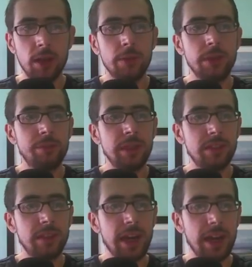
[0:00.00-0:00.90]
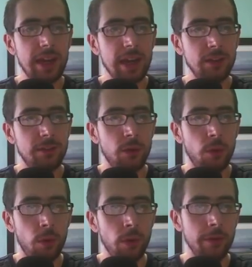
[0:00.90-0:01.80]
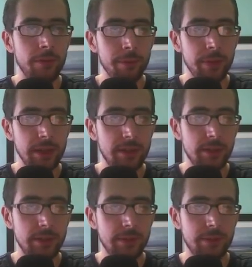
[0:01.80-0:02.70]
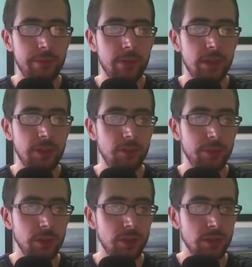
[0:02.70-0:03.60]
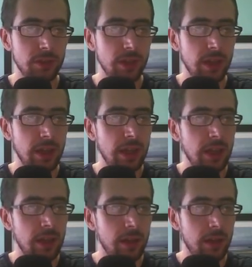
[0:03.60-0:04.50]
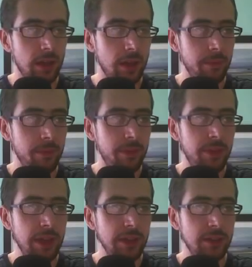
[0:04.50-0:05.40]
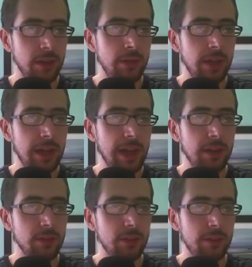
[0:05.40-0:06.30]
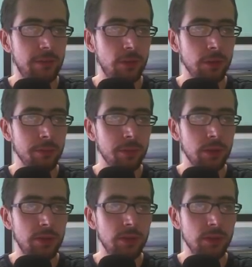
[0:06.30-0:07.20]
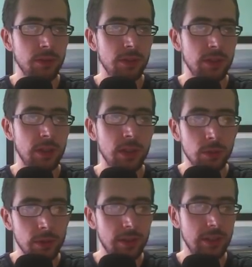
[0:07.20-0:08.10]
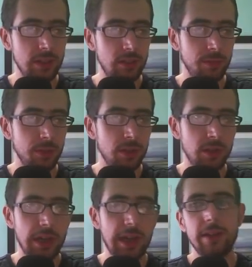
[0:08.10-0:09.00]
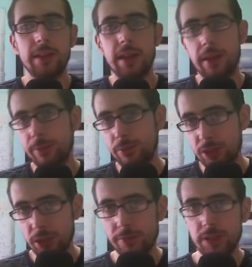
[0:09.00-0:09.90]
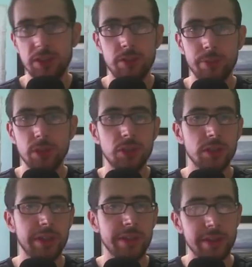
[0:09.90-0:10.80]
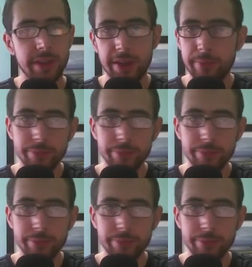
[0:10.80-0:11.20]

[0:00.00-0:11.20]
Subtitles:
which means that accounts for all of the Mint distributions. This only accounts for Ubuntu's Unity distribution and their server distribution and their,